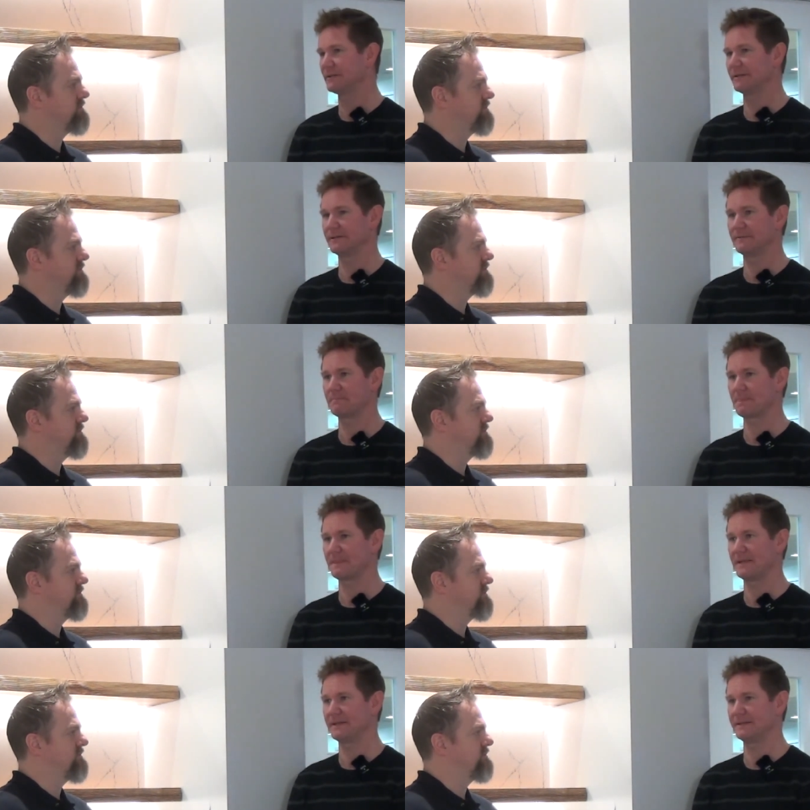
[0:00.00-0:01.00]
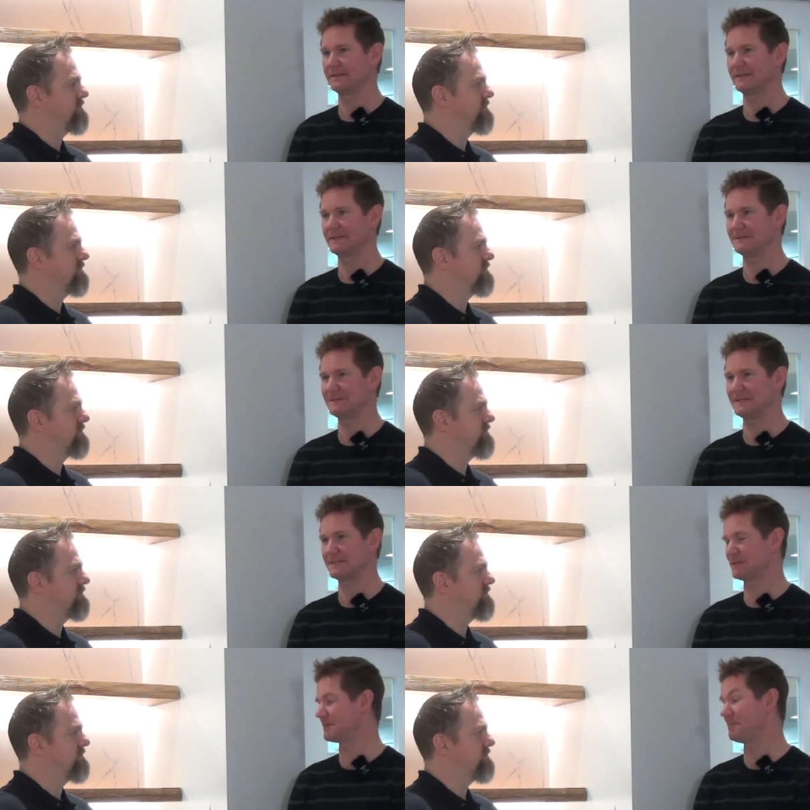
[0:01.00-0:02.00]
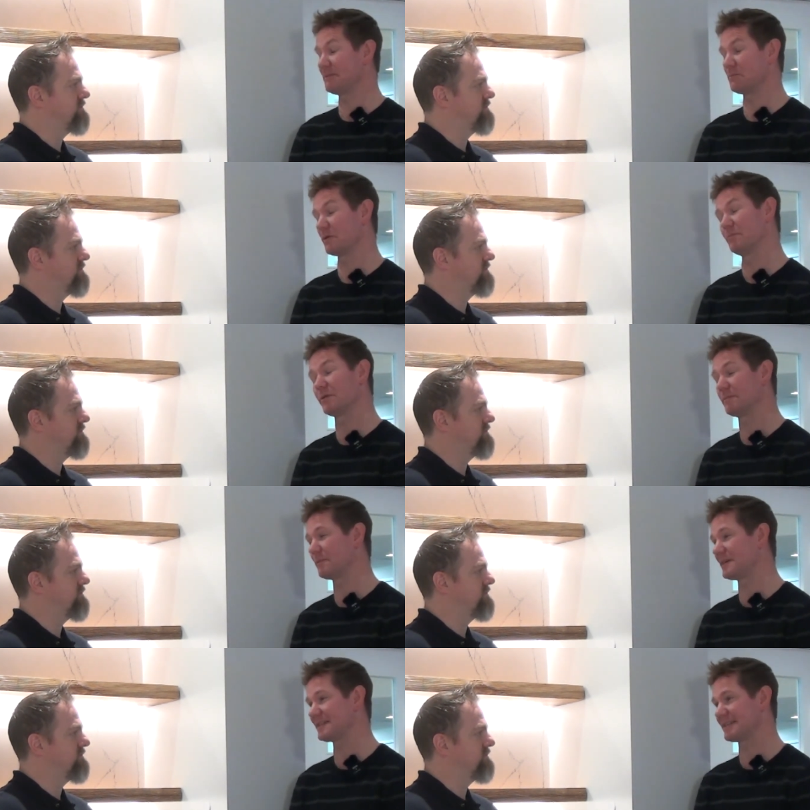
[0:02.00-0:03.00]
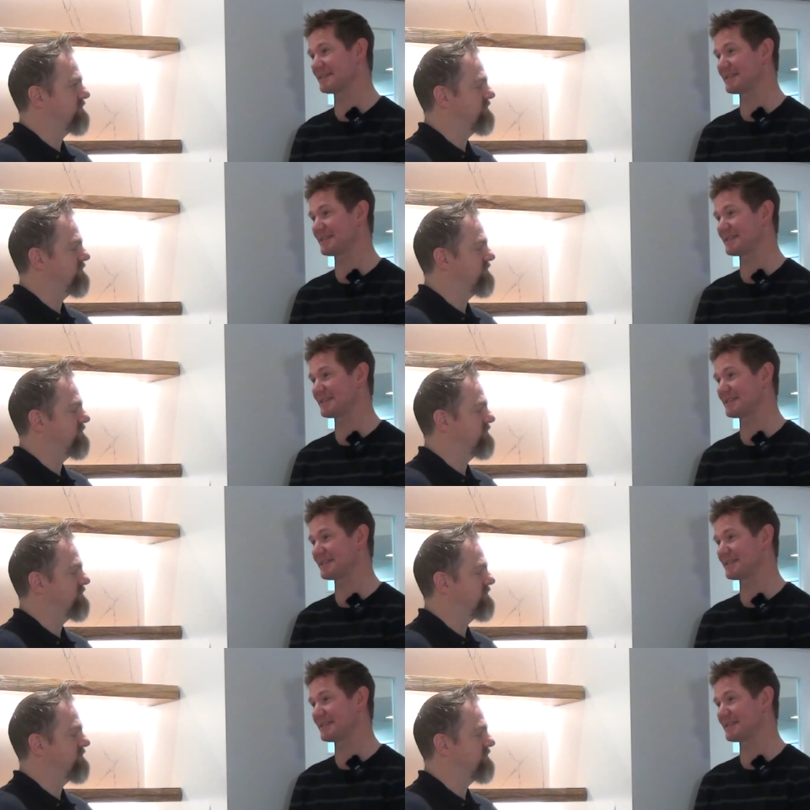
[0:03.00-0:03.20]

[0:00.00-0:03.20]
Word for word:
Speaker 1: um, and, and is just being more and more embraced as